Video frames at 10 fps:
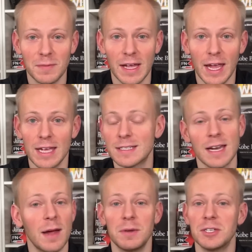It's
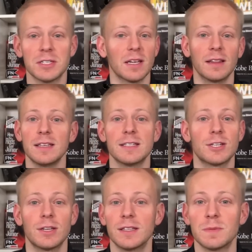time to just
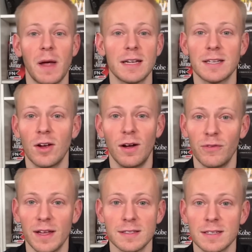unleash this passing
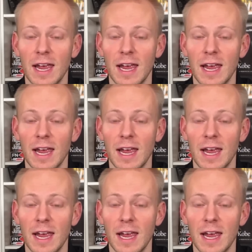offense.